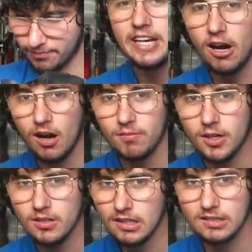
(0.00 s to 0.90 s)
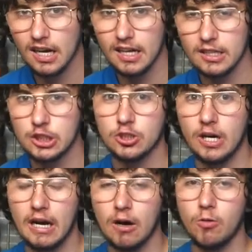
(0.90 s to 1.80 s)
Now, I'm not entirely sure
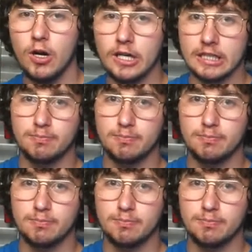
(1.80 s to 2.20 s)
how it works,